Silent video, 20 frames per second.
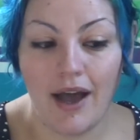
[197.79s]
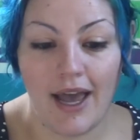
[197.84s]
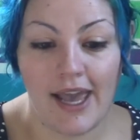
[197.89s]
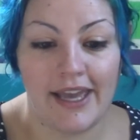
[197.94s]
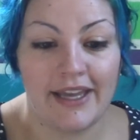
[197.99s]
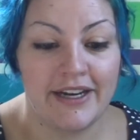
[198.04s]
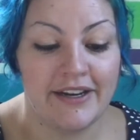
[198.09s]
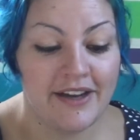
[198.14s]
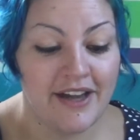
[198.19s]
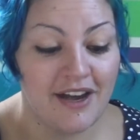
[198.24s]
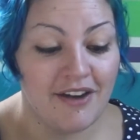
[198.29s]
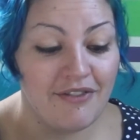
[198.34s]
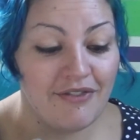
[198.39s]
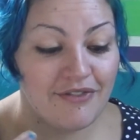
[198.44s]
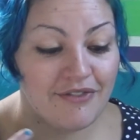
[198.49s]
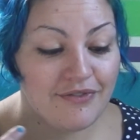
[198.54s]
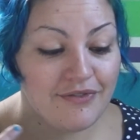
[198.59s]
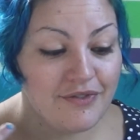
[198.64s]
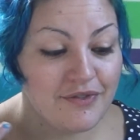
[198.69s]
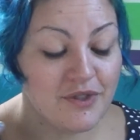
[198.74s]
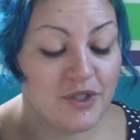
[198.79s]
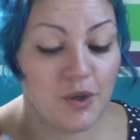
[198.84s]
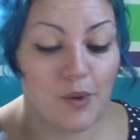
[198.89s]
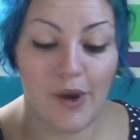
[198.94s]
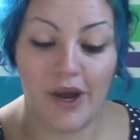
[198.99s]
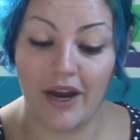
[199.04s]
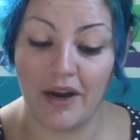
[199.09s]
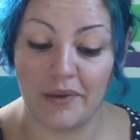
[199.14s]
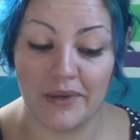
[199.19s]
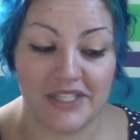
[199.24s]
I ate enough to
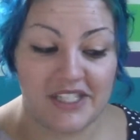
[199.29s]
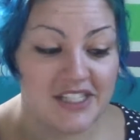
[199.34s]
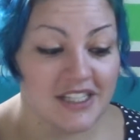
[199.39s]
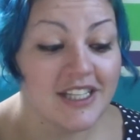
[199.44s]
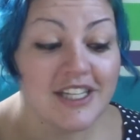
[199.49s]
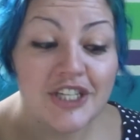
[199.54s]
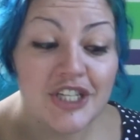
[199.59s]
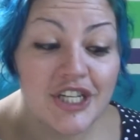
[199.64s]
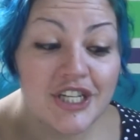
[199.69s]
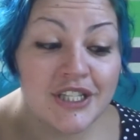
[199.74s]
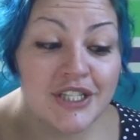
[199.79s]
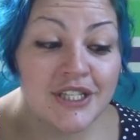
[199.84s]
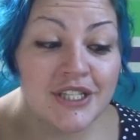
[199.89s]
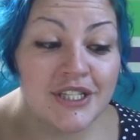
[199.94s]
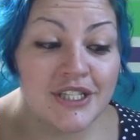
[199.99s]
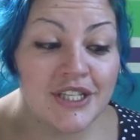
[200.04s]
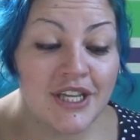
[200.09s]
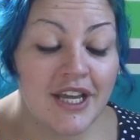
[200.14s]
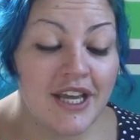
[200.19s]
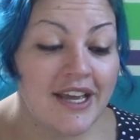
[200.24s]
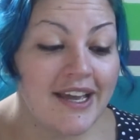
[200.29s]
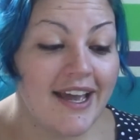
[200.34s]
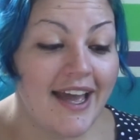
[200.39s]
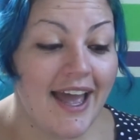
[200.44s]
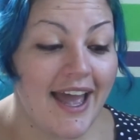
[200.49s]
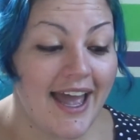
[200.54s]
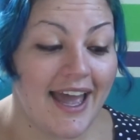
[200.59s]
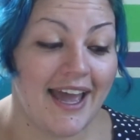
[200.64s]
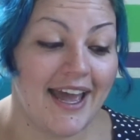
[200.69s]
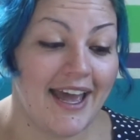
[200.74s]
where it was delicious,
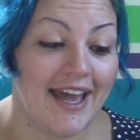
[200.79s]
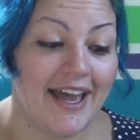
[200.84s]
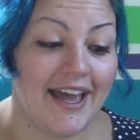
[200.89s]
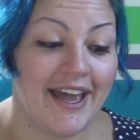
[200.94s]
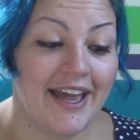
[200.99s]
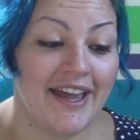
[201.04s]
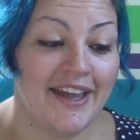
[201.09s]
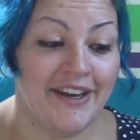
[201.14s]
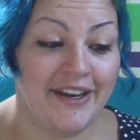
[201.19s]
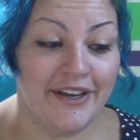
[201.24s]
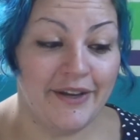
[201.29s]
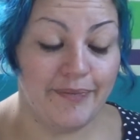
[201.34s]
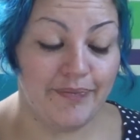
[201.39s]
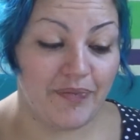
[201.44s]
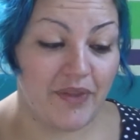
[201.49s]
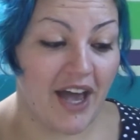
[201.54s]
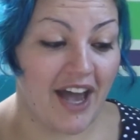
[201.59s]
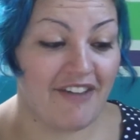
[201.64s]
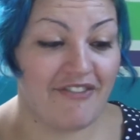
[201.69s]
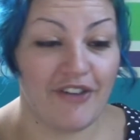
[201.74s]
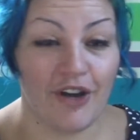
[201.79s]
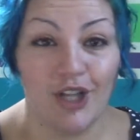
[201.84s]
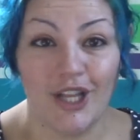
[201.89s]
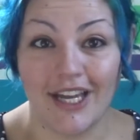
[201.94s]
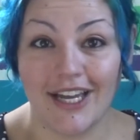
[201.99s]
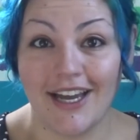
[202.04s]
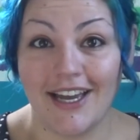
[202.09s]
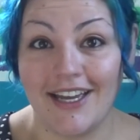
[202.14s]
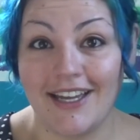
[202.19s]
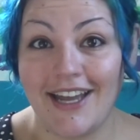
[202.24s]
and I felt
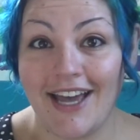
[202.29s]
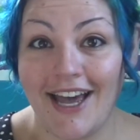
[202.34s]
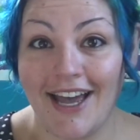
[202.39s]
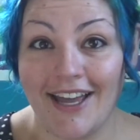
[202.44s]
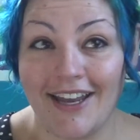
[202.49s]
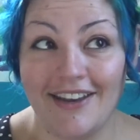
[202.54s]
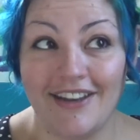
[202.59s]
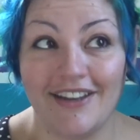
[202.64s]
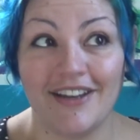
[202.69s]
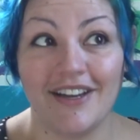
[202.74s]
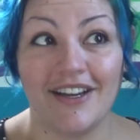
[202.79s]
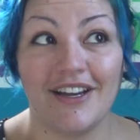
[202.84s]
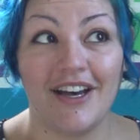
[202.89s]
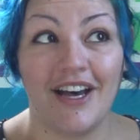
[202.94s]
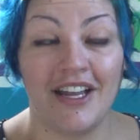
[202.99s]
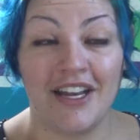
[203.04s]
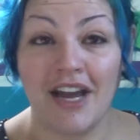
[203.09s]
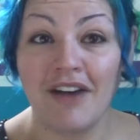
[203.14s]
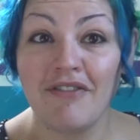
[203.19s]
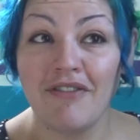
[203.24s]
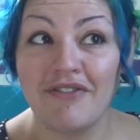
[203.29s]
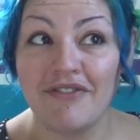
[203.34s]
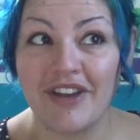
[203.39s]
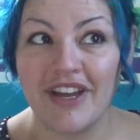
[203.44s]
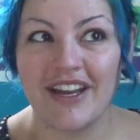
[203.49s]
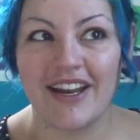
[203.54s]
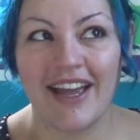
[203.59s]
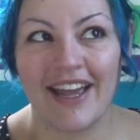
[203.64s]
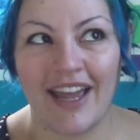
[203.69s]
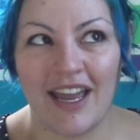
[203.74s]
like I had enough of
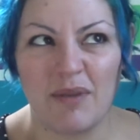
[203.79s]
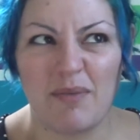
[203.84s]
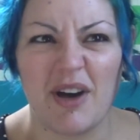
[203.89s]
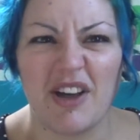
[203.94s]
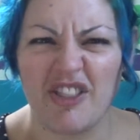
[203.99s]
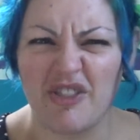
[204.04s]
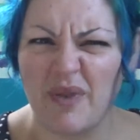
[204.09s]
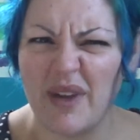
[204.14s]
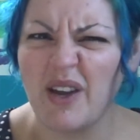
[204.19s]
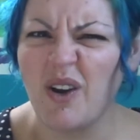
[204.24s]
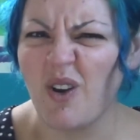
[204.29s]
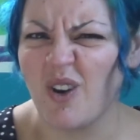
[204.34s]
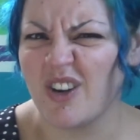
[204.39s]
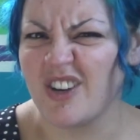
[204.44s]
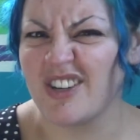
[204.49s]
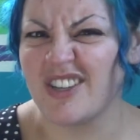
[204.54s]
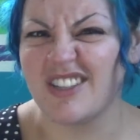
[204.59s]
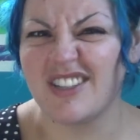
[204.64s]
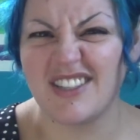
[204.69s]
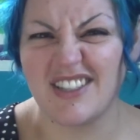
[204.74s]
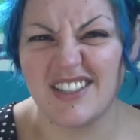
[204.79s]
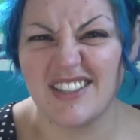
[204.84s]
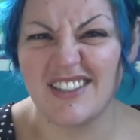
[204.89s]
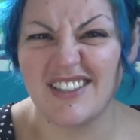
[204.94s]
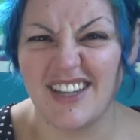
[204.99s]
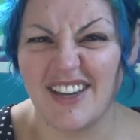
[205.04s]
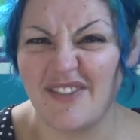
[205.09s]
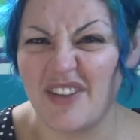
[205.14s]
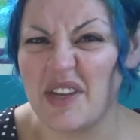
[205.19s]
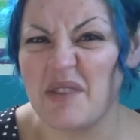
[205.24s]
it. I ate about
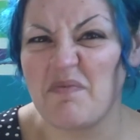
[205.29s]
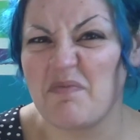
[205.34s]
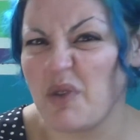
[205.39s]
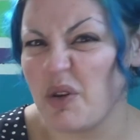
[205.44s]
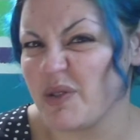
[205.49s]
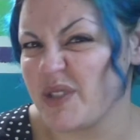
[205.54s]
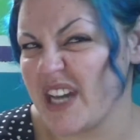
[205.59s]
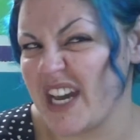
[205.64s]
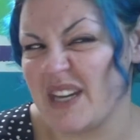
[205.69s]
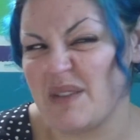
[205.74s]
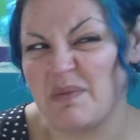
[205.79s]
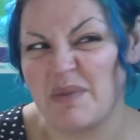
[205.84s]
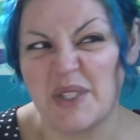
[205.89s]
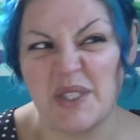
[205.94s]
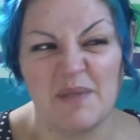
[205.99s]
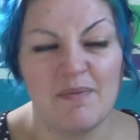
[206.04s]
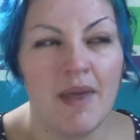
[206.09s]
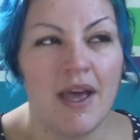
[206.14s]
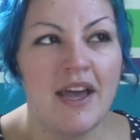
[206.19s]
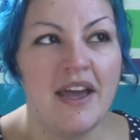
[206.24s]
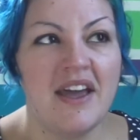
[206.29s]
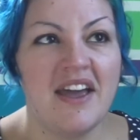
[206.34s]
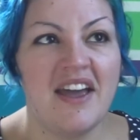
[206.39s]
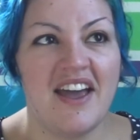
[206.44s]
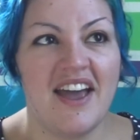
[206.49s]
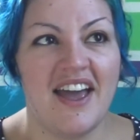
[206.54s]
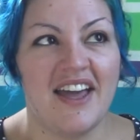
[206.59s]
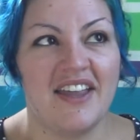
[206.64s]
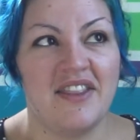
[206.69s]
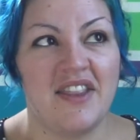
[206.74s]
3/4 of it both times,
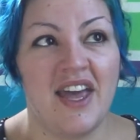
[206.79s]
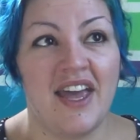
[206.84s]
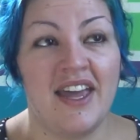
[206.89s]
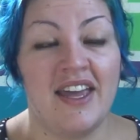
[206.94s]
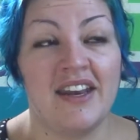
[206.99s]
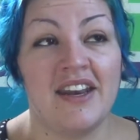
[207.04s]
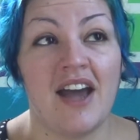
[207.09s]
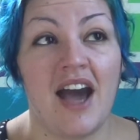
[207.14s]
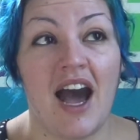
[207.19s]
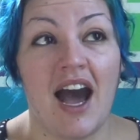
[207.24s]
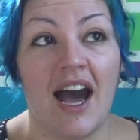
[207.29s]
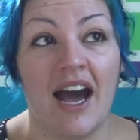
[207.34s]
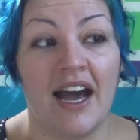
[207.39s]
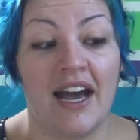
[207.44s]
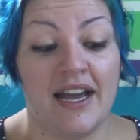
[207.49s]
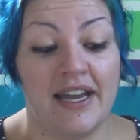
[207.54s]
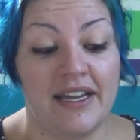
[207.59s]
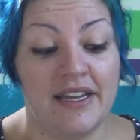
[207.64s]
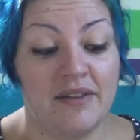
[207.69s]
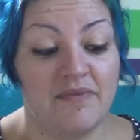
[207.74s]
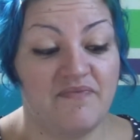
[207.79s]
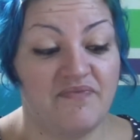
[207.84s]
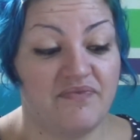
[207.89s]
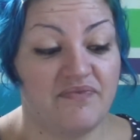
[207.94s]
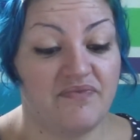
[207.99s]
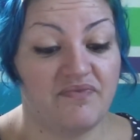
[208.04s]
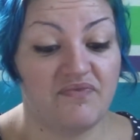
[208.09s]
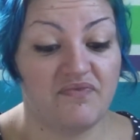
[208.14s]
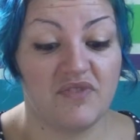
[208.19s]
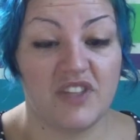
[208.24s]
and then I
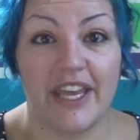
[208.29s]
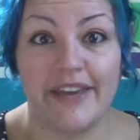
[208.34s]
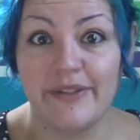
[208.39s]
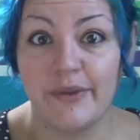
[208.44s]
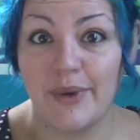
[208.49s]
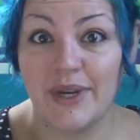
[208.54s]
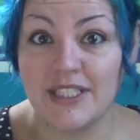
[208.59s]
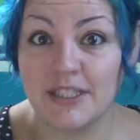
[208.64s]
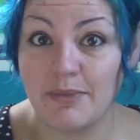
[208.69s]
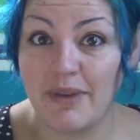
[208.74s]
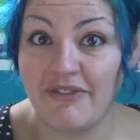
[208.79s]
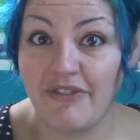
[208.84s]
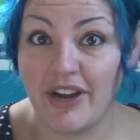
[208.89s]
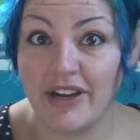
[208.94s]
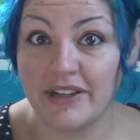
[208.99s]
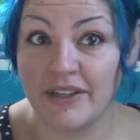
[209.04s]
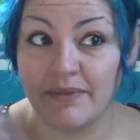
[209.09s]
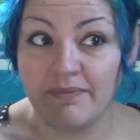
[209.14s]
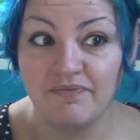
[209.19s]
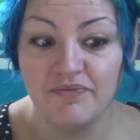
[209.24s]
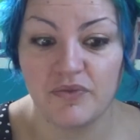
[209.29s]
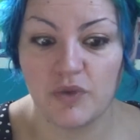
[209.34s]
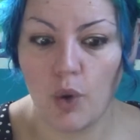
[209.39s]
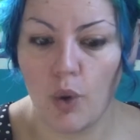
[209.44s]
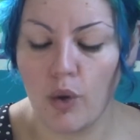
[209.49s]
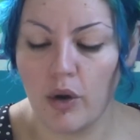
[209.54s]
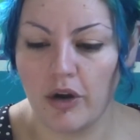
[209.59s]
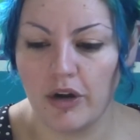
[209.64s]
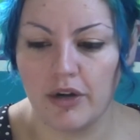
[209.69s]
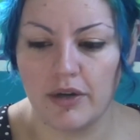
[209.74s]
gave the rest to my friend.
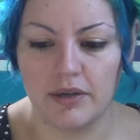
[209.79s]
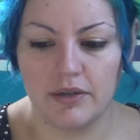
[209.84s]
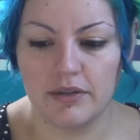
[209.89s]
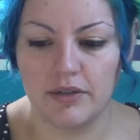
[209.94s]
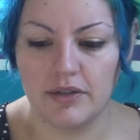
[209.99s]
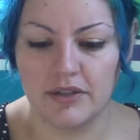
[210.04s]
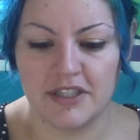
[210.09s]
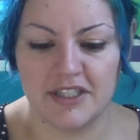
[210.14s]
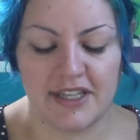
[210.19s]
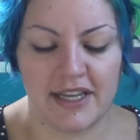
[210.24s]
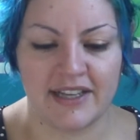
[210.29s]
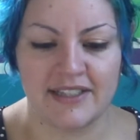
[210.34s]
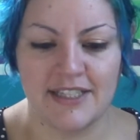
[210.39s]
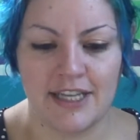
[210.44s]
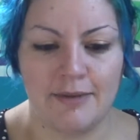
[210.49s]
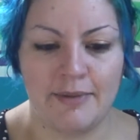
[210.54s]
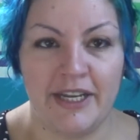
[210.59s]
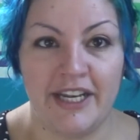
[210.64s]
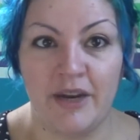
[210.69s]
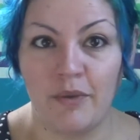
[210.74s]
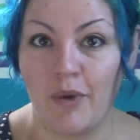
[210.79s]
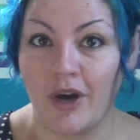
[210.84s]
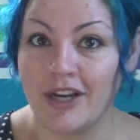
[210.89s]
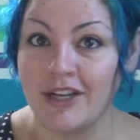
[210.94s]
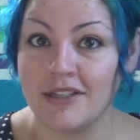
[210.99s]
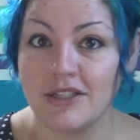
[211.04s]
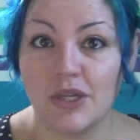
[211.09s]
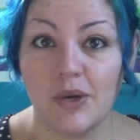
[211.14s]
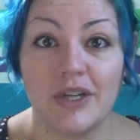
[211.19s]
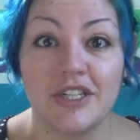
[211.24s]
Or the second time he didn't
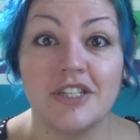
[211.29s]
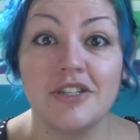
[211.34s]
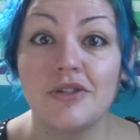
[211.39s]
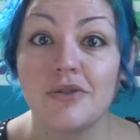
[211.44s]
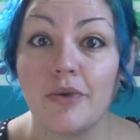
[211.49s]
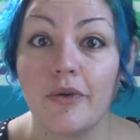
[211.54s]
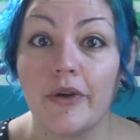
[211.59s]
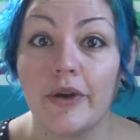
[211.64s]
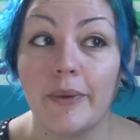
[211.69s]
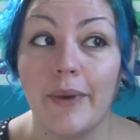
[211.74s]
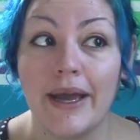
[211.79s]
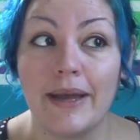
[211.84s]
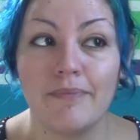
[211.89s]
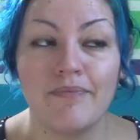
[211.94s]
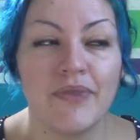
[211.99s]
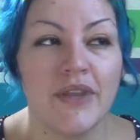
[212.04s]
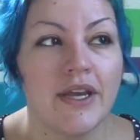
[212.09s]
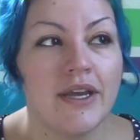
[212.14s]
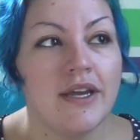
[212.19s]
want it, so I just threw it away.